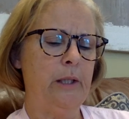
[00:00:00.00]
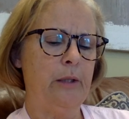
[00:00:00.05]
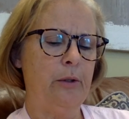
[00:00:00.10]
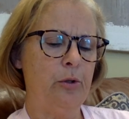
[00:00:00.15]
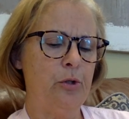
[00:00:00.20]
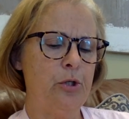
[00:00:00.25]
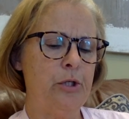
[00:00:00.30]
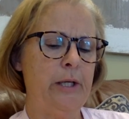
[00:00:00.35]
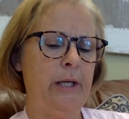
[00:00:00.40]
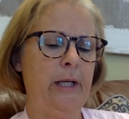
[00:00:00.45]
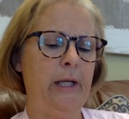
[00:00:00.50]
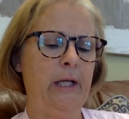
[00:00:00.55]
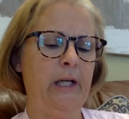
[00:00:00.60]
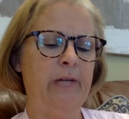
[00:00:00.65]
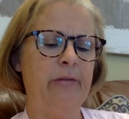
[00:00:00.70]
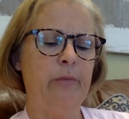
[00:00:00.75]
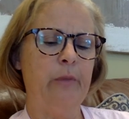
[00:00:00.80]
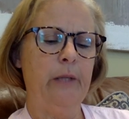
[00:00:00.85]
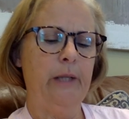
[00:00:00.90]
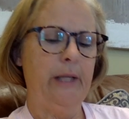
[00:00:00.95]
understanding
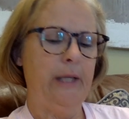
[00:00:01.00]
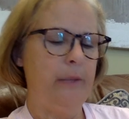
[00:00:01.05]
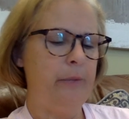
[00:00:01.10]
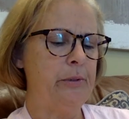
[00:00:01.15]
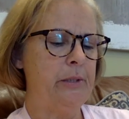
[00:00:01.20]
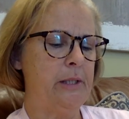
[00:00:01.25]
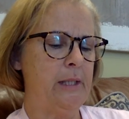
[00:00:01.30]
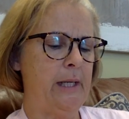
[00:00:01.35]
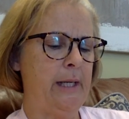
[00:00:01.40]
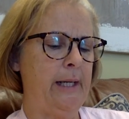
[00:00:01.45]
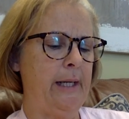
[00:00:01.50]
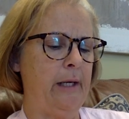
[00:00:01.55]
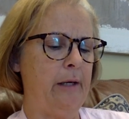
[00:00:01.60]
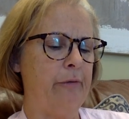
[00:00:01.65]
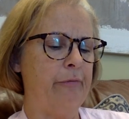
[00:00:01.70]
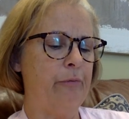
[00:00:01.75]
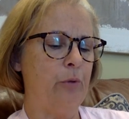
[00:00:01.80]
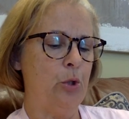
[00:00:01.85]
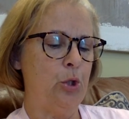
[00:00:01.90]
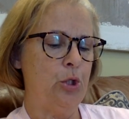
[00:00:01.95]
of what he was
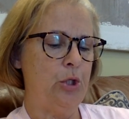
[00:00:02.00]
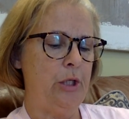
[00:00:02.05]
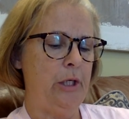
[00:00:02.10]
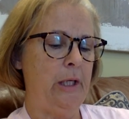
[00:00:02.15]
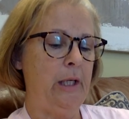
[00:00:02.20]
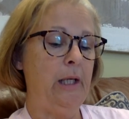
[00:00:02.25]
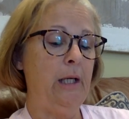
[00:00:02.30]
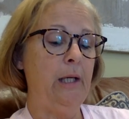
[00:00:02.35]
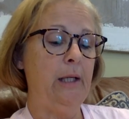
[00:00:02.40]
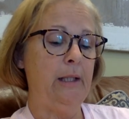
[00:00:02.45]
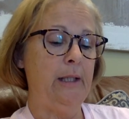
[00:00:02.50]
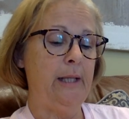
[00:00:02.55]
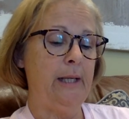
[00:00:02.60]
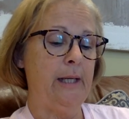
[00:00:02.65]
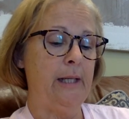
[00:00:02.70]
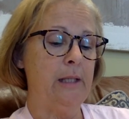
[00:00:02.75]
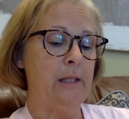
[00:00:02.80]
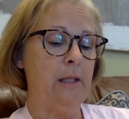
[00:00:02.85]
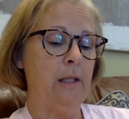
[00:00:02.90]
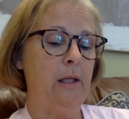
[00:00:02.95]
saying, for she,
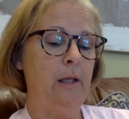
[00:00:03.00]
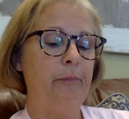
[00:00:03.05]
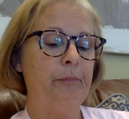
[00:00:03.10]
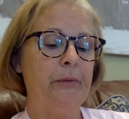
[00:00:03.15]
yes,